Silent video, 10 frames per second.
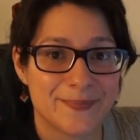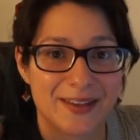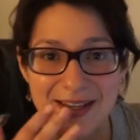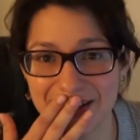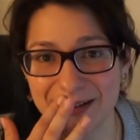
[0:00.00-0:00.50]

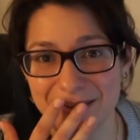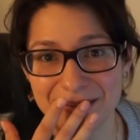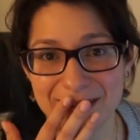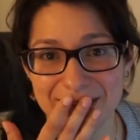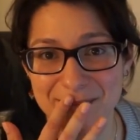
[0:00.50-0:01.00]
I don't know.
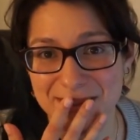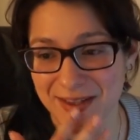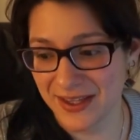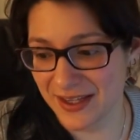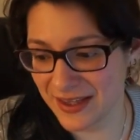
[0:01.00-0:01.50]
I'm still
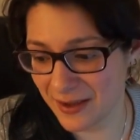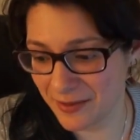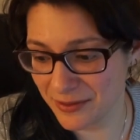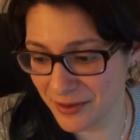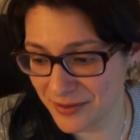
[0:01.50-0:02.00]
thinking that one
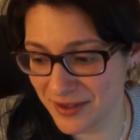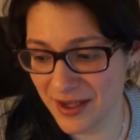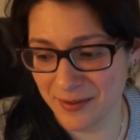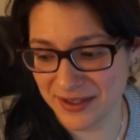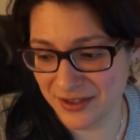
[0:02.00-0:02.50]
through. So
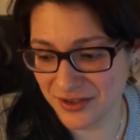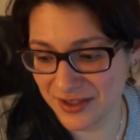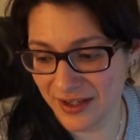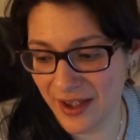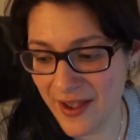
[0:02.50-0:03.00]
that was
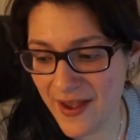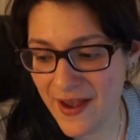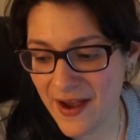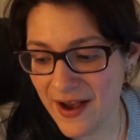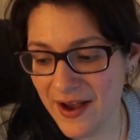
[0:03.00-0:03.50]
interesting.
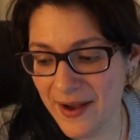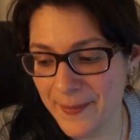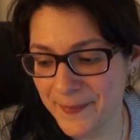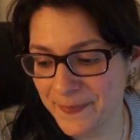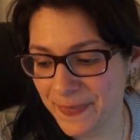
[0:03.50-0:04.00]

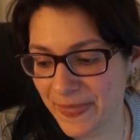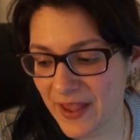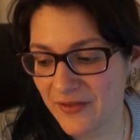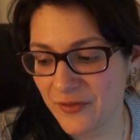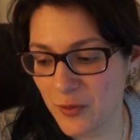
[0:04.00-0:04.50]
Um,
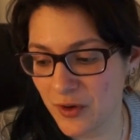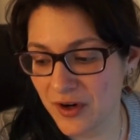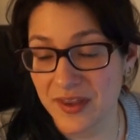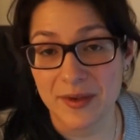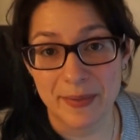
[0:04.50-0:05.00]

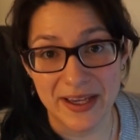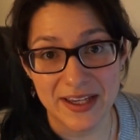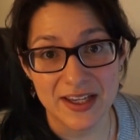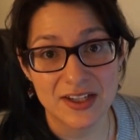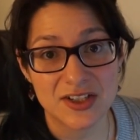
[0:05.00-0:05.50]
for the
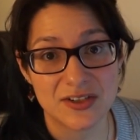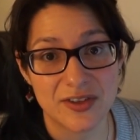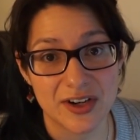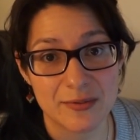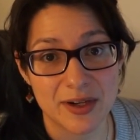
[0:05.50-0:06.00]
biking, she
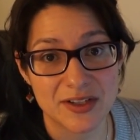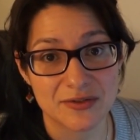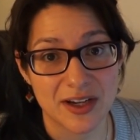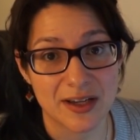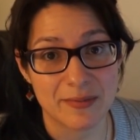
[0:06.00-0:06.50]
very much
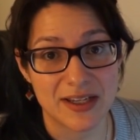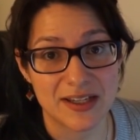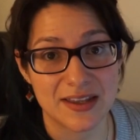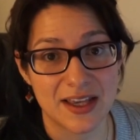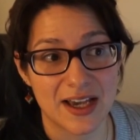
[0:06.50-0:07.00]

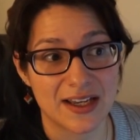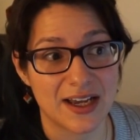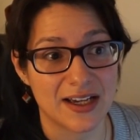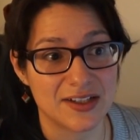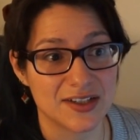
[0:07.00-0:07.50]
recommended that
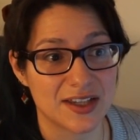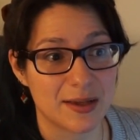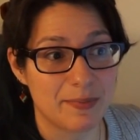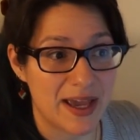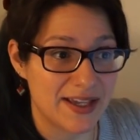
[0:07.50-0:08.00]
I just
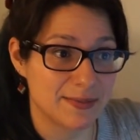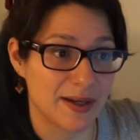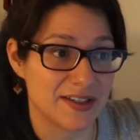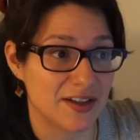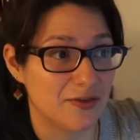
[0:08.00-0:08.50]
like pace
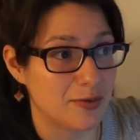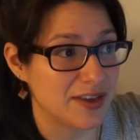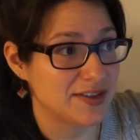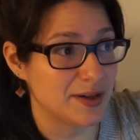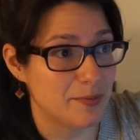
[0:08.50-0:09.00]
myself
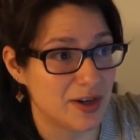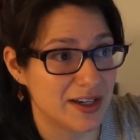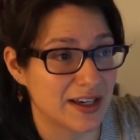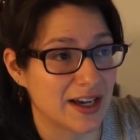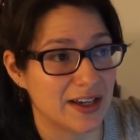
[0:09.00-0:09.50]
with someone
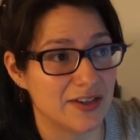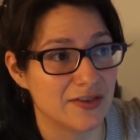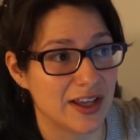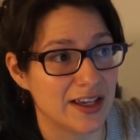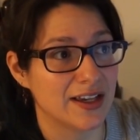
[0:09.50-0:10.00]
and kind of
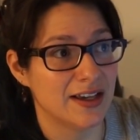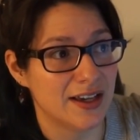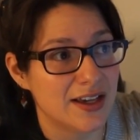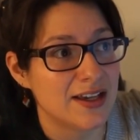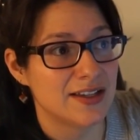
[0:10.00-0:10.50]
like
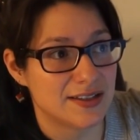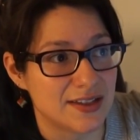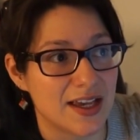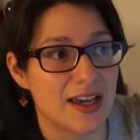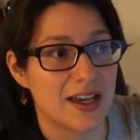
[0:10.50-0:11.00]

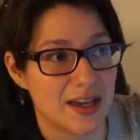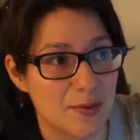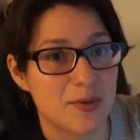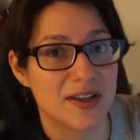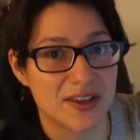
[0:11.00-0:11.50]
stay
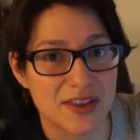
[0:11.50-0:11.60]
with